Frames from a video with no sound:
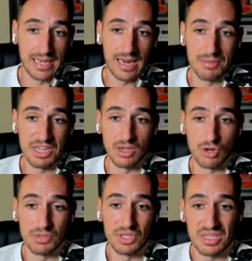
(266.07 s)
it. I mean, the
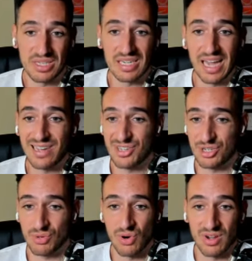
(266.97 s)
community is engaged,
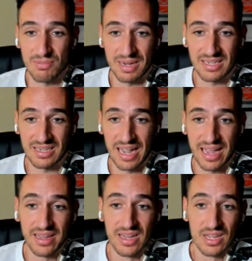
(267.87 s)
it's growing by the
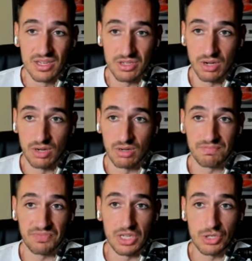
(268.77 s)
day,
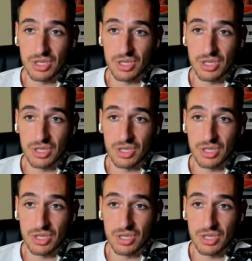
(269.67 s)
so it's